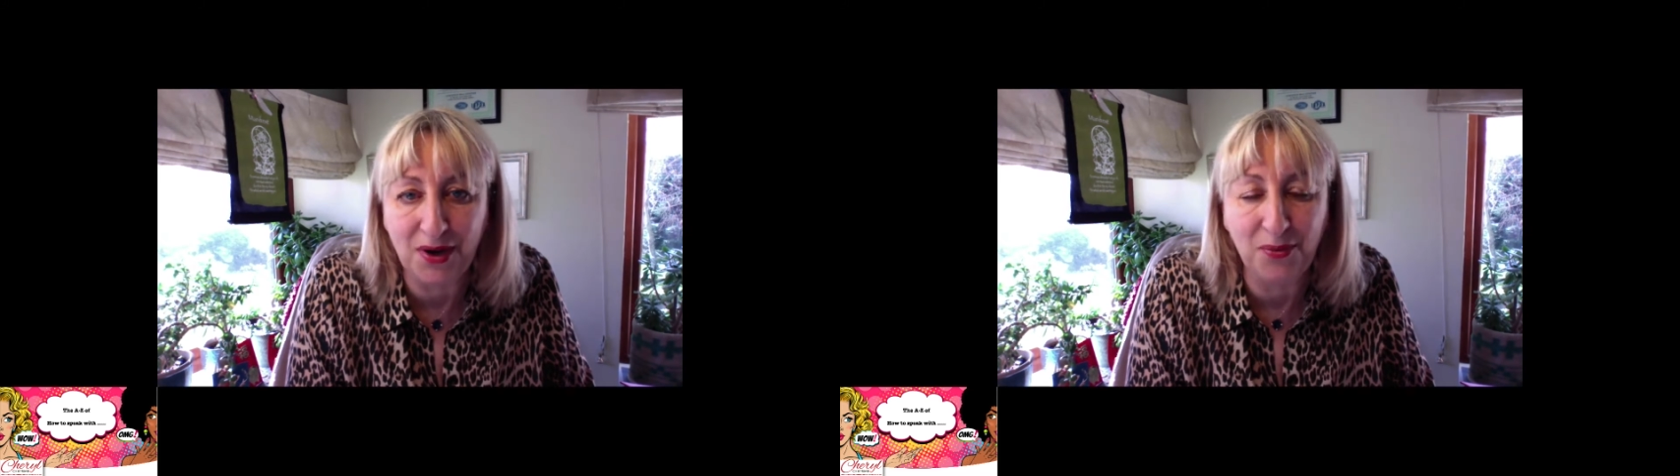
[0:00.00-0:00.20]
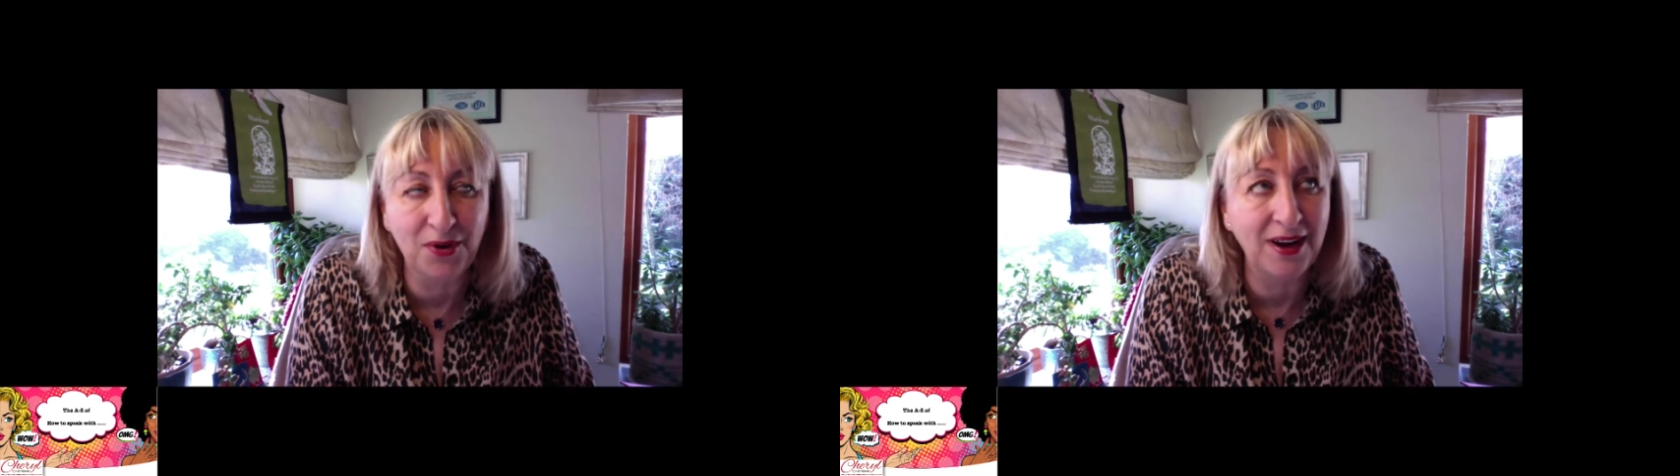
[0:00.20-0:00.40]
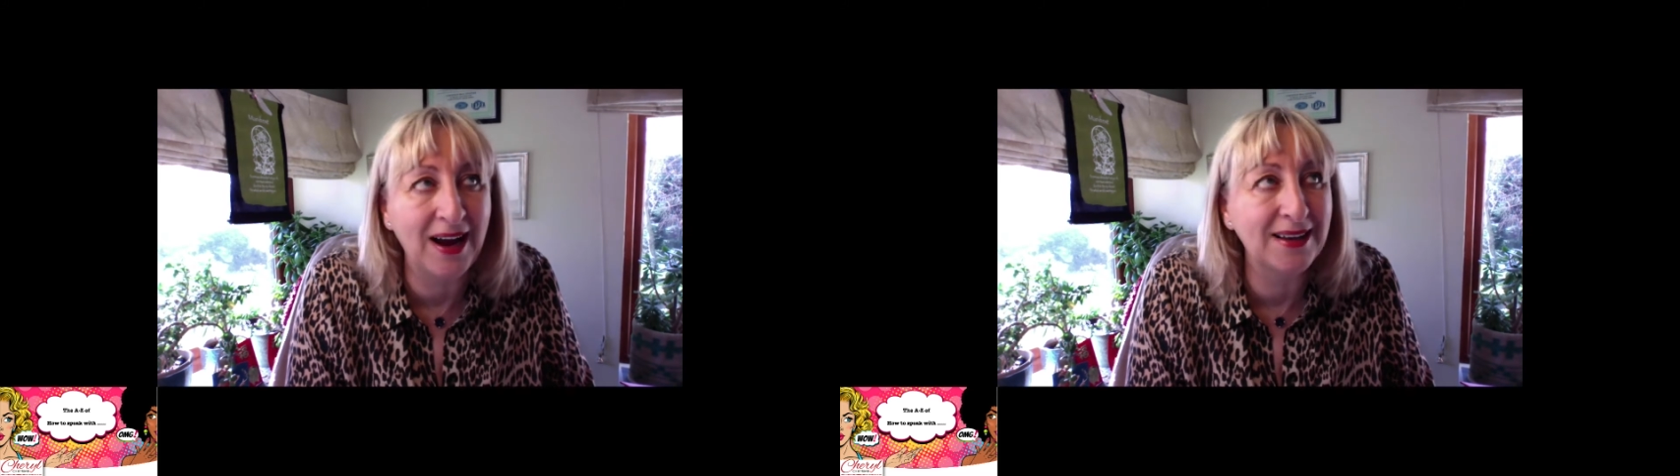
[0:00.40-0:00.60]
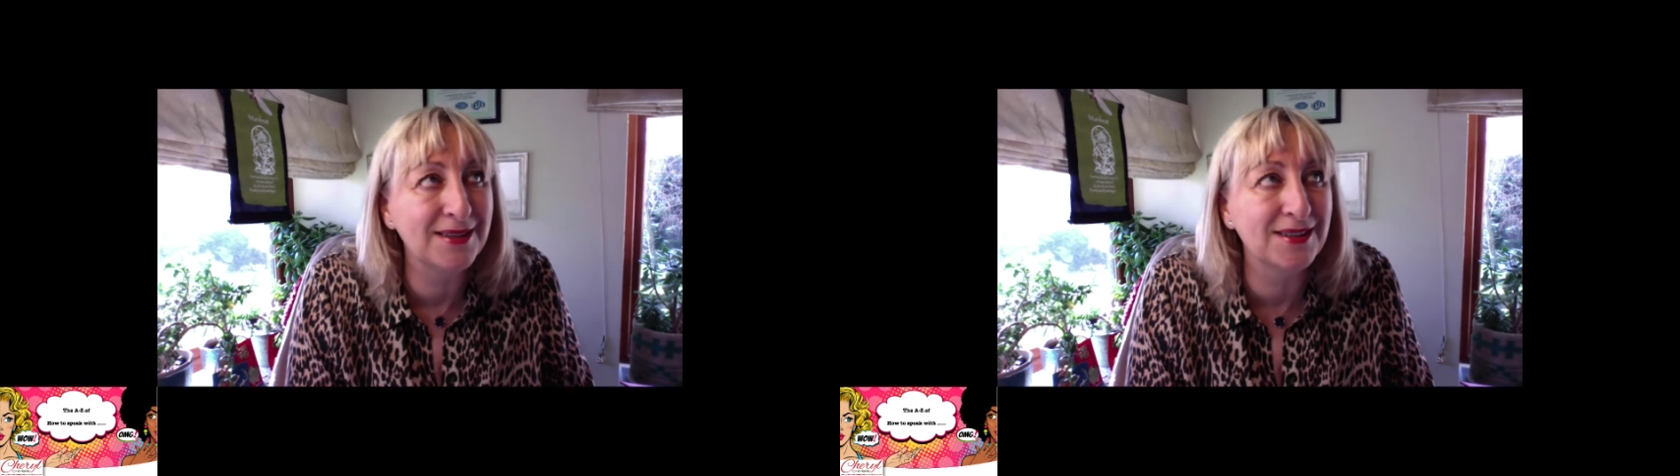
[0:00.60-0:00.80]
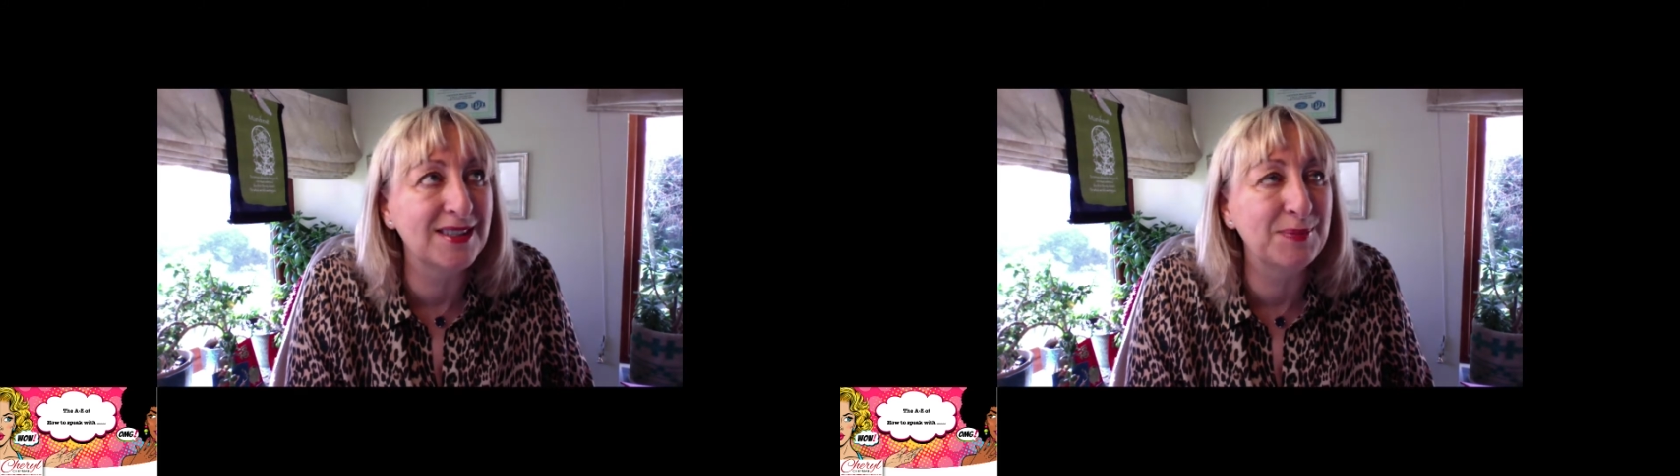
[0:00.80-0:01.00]
one had
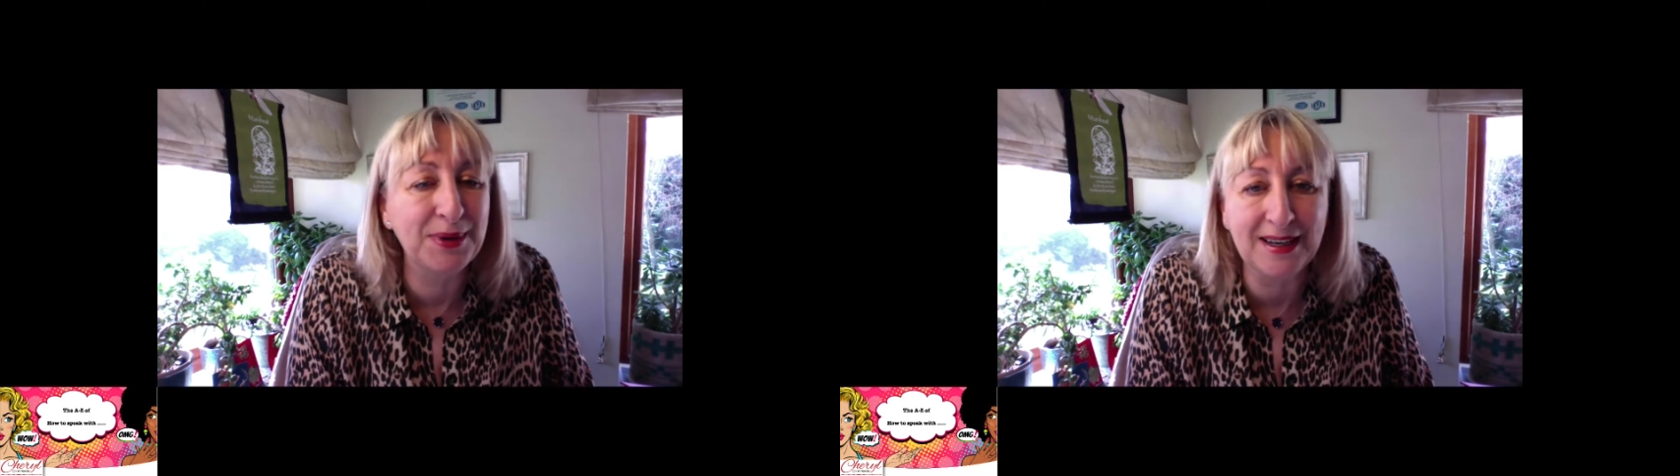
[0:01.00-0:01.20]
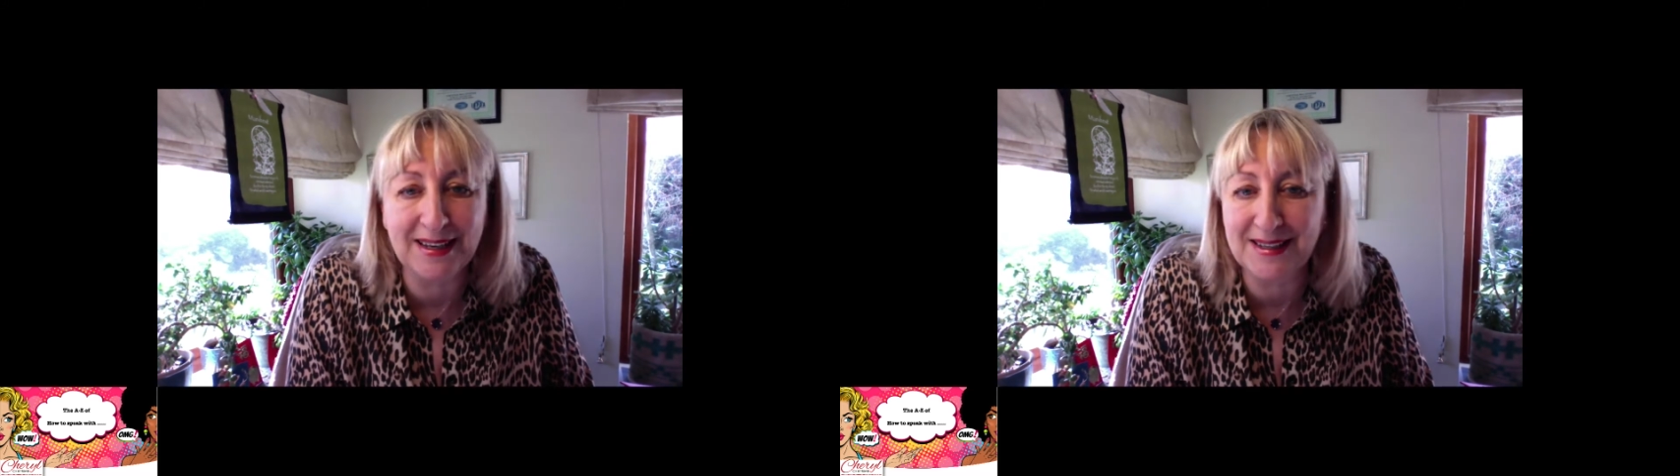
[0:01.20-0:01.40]
to speak in